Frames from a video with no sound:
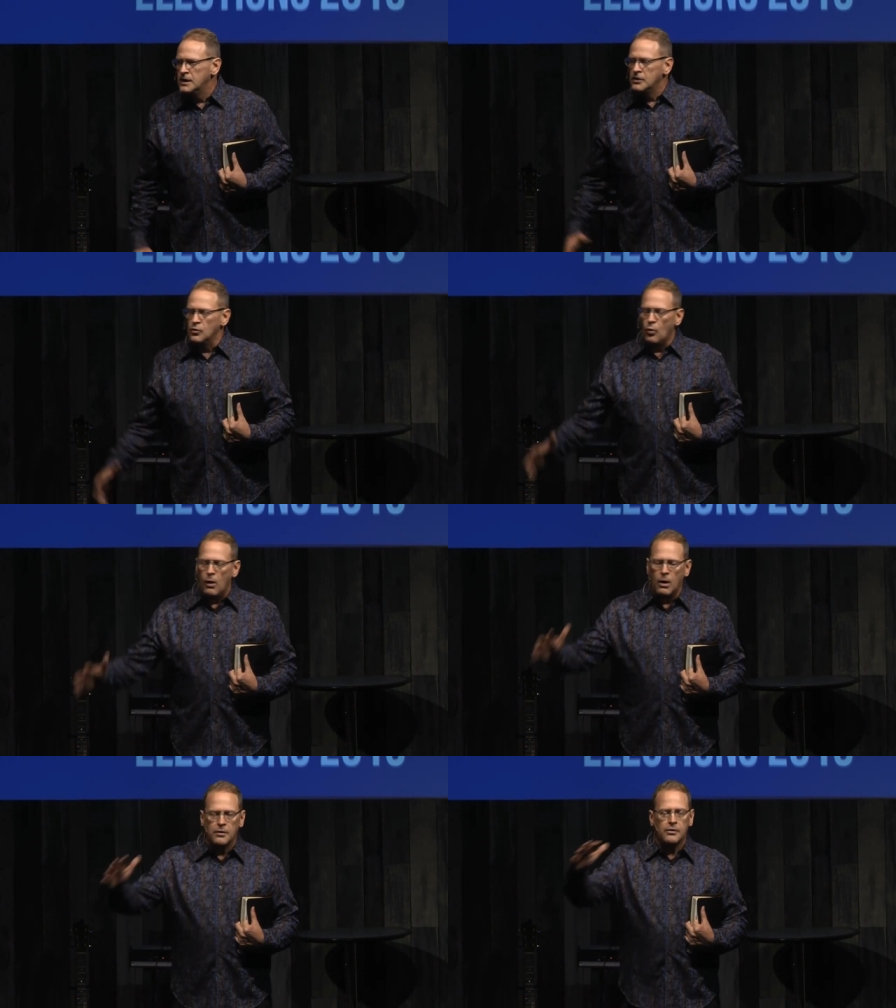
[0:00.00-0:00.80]
The
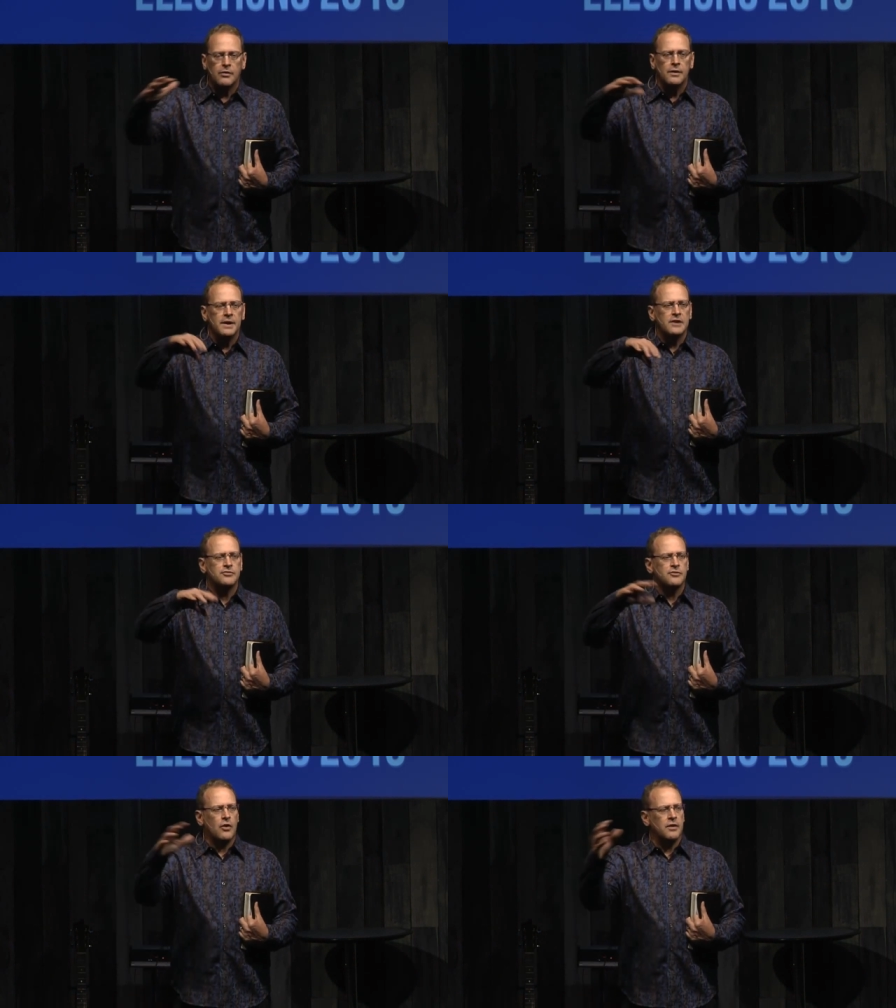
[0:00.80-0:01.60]
water is
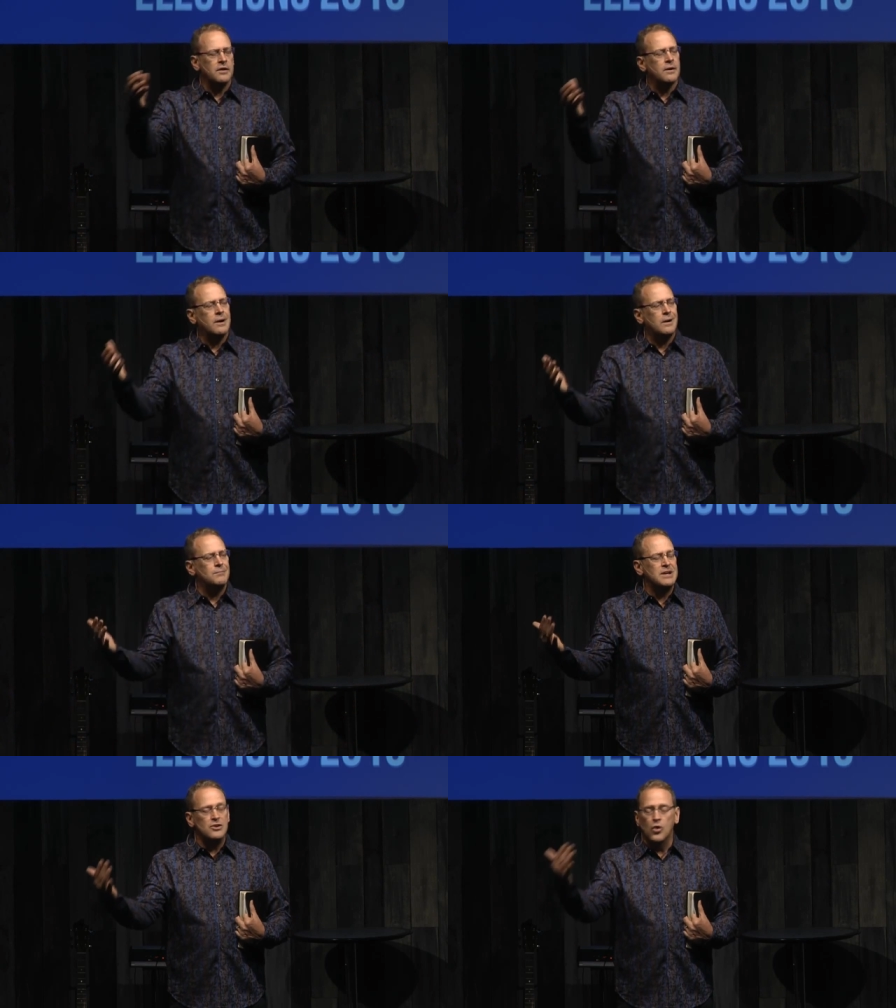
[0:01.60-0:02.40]
starting to
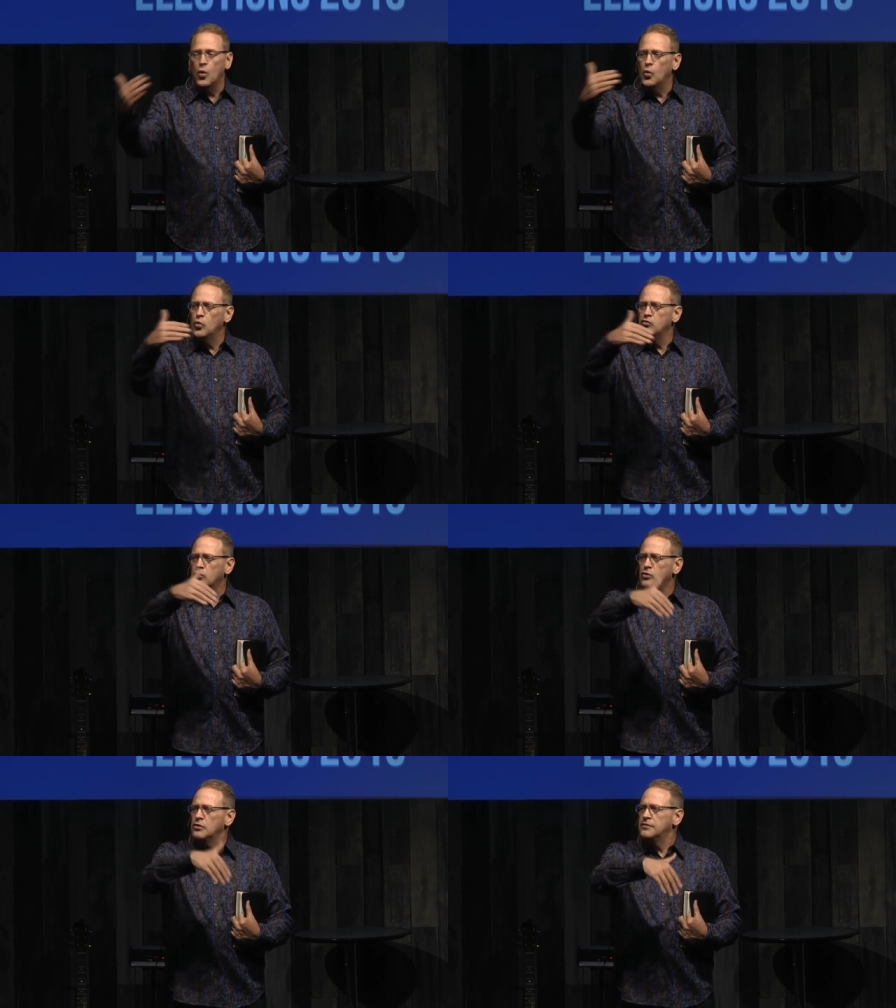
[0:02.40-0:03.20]
come in
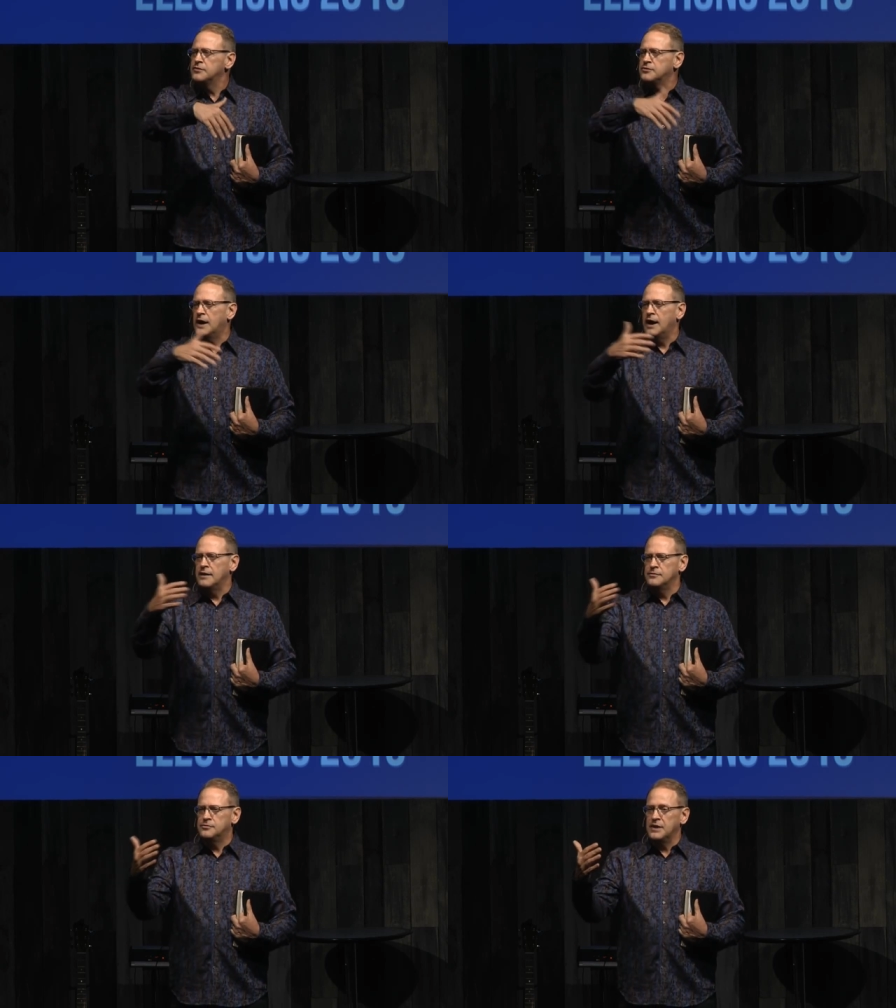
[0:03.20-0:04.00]
over the
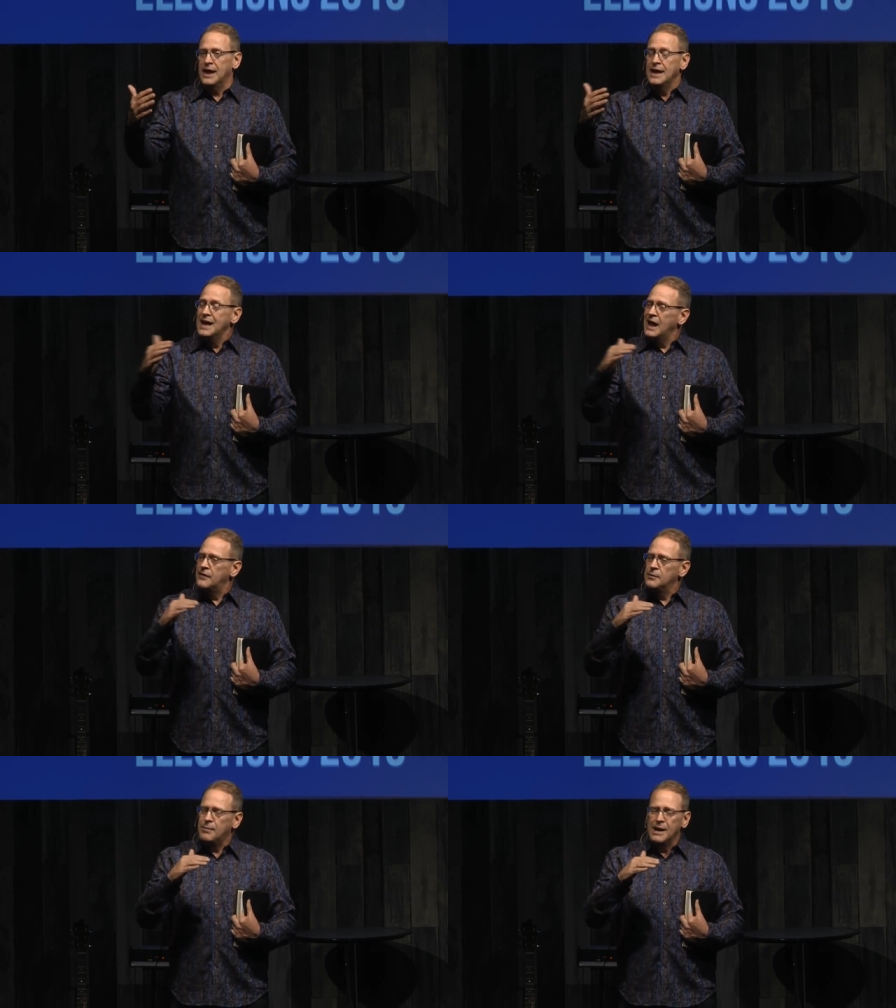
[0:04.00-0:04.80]
sides.
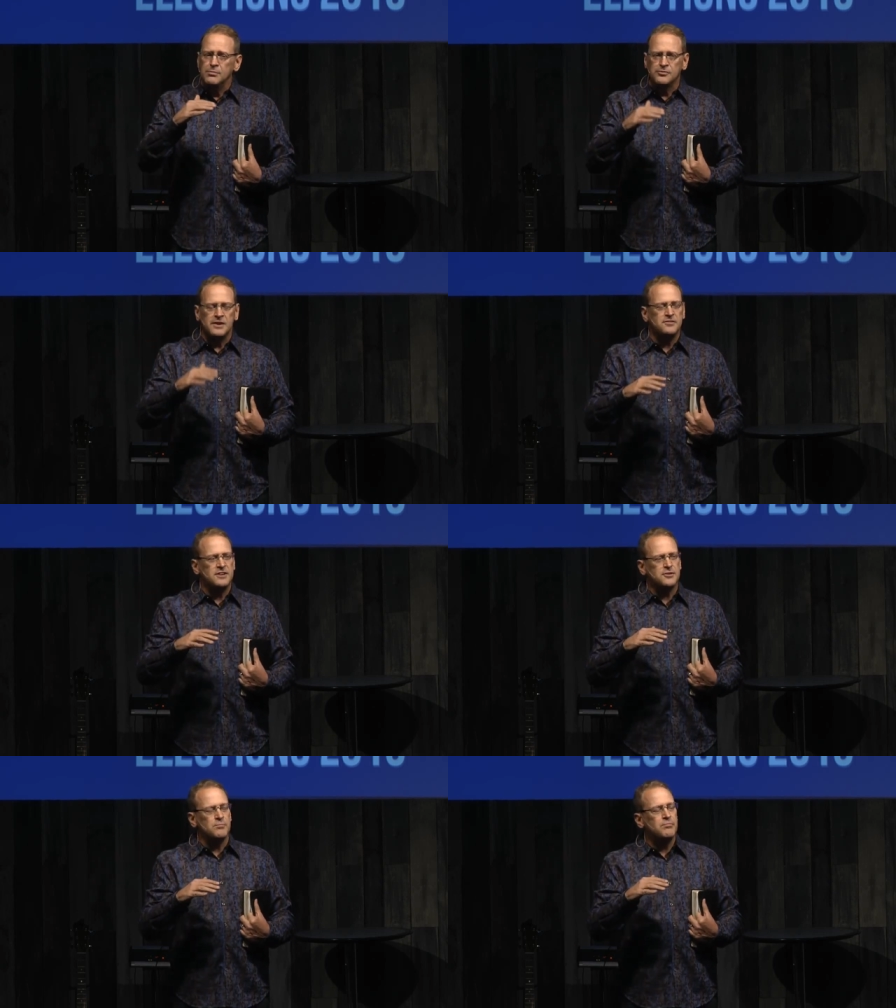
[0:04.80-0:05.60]
And the Bible says
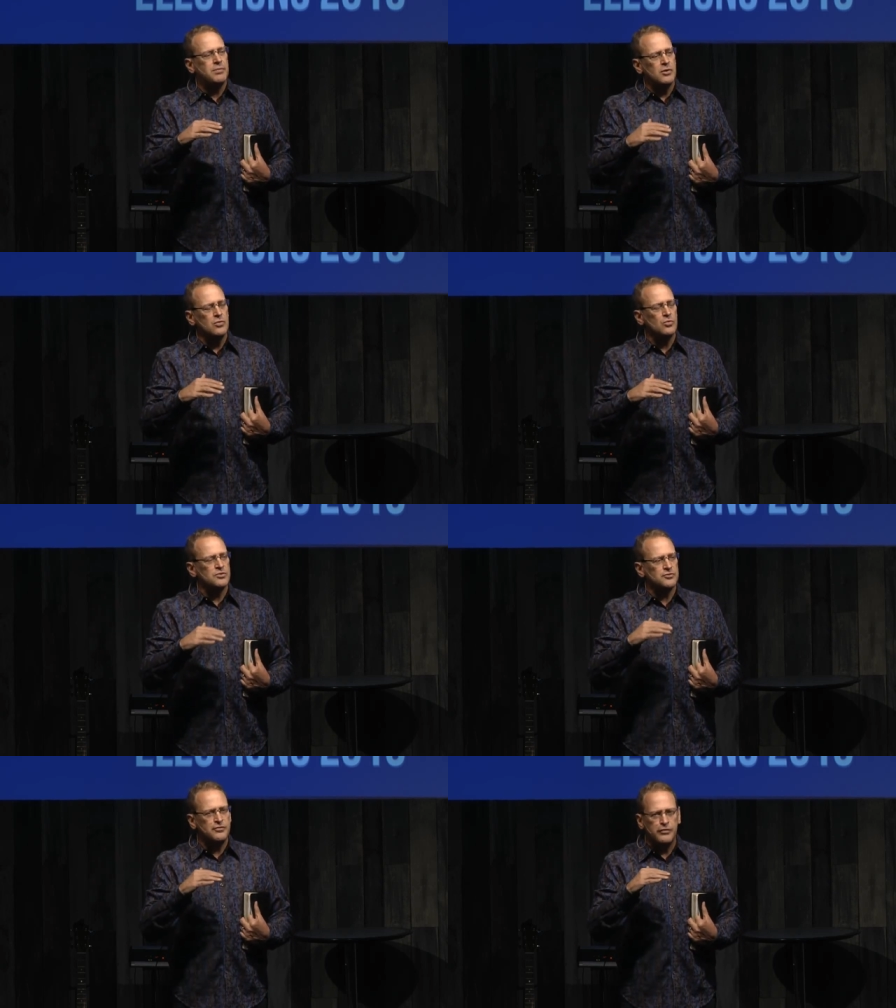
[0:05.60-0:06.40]
that the boat
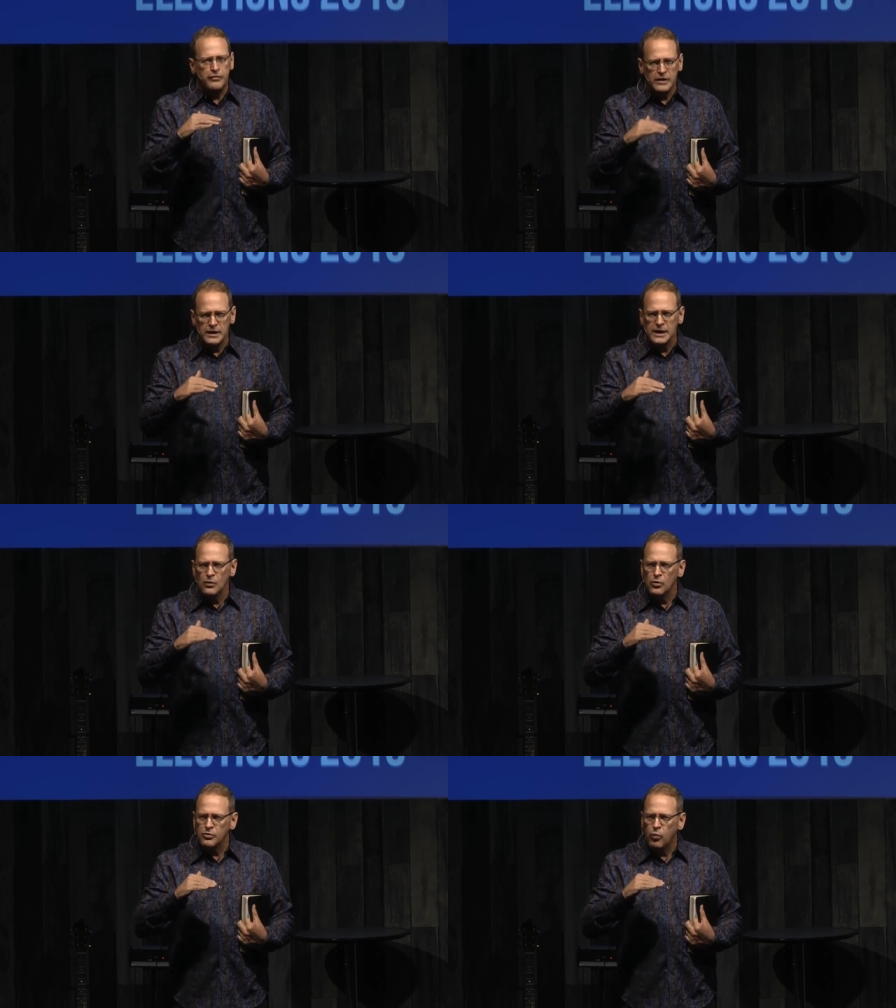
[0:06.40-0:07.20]
was filling with